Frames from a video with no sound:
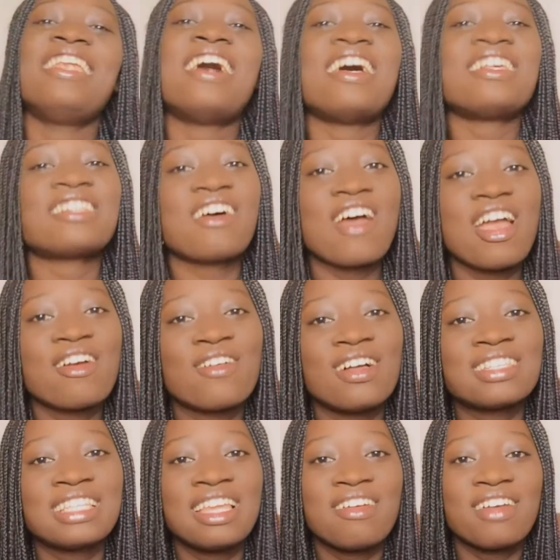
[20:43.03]
That's how I
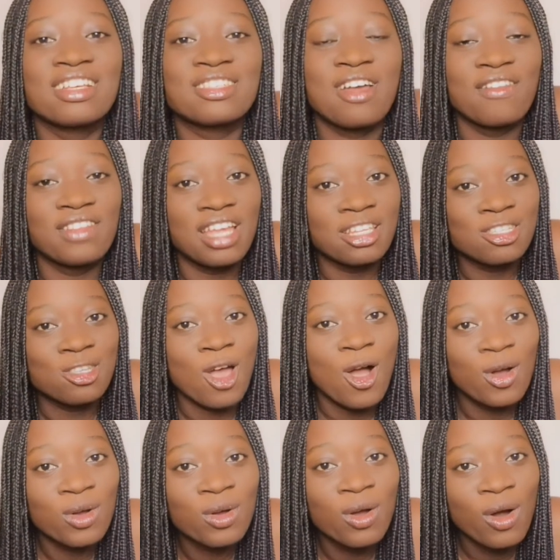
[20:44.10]
wrote lyrics of the
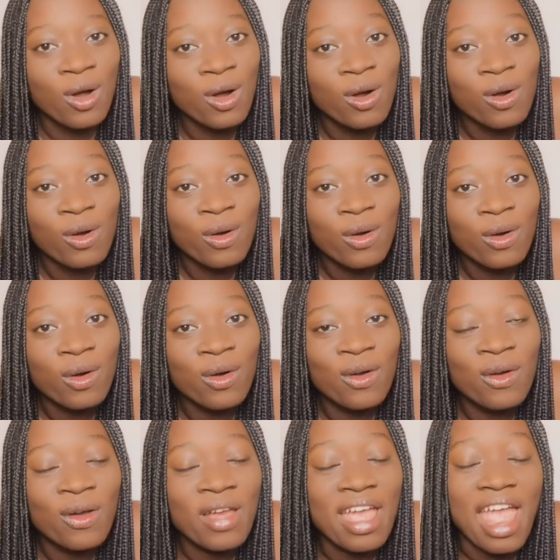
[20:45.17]
song. Go.
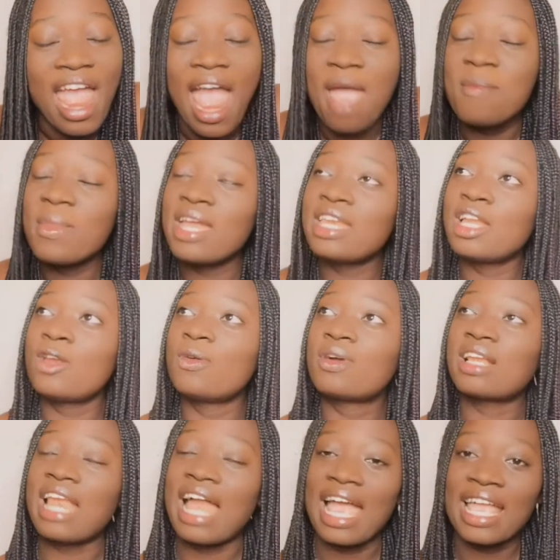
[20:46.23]
I made it
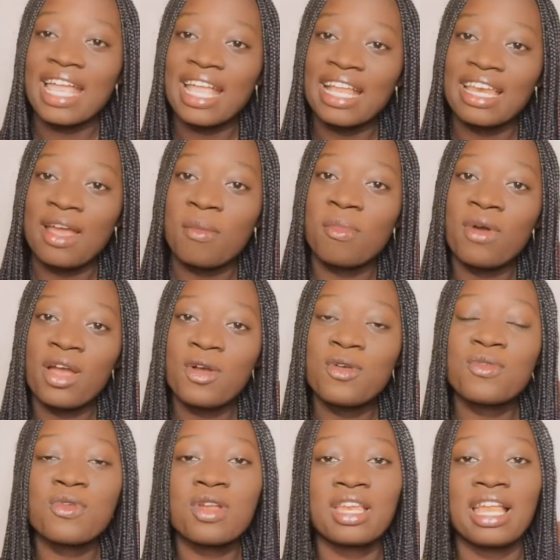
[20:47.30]
look like the boy
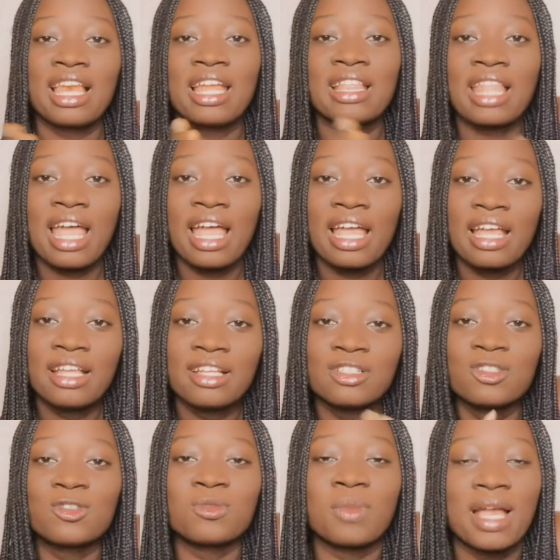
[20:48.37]
who wrote the letter
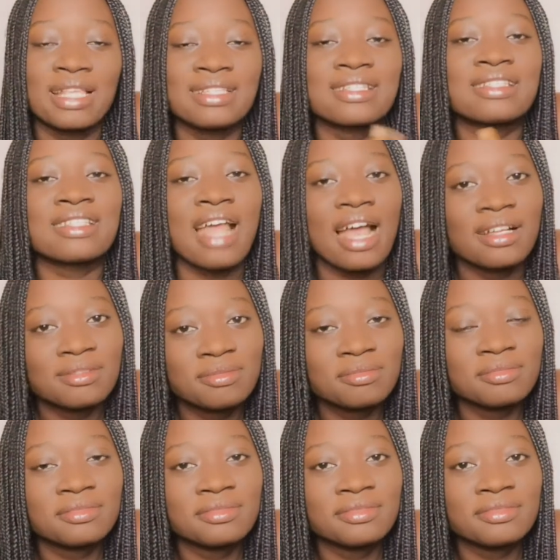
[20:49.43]
to my sister,
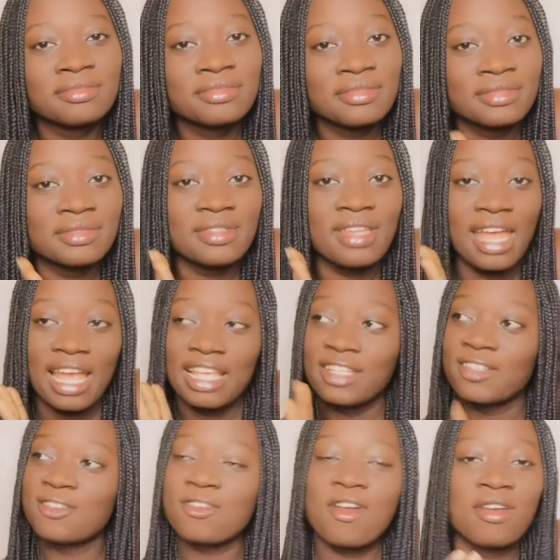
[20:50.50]
that
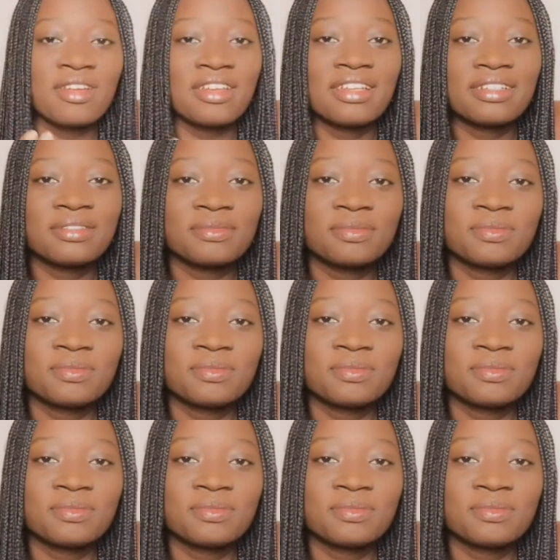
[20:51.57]
he's sorry.